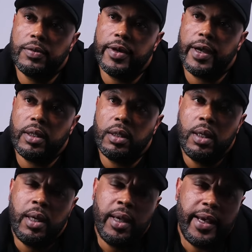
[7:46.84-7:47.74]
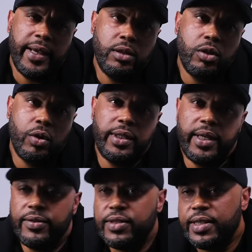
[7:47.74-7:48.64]
Right. And you know, it
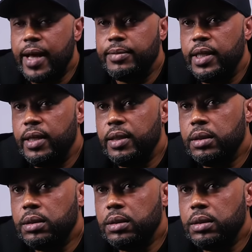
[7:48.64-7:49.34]
didn't stop there.